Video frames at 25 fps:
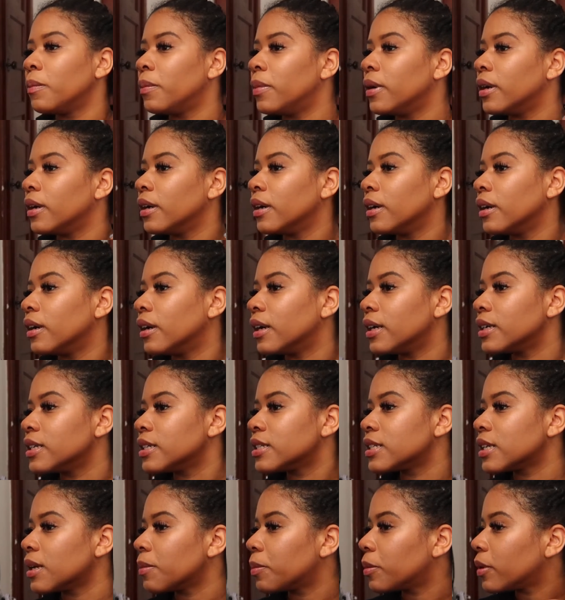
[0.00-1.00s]
but I
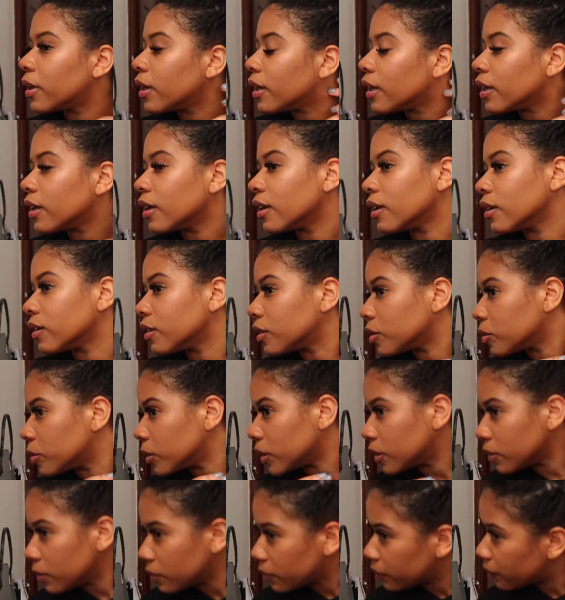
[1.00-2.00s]
just separate it a little
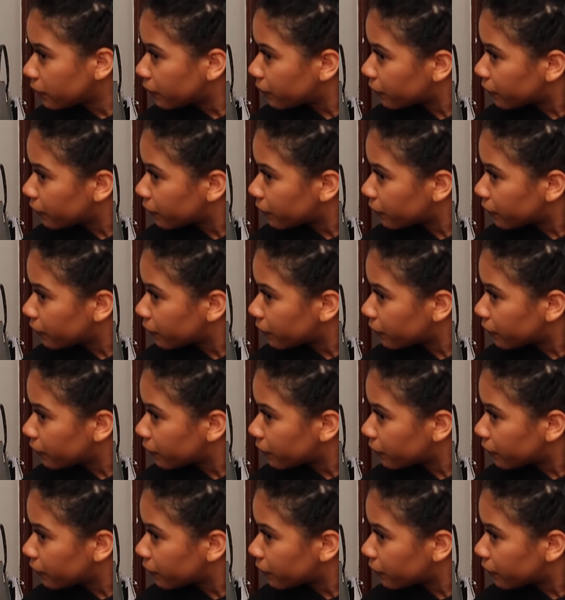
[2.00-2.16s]
bit,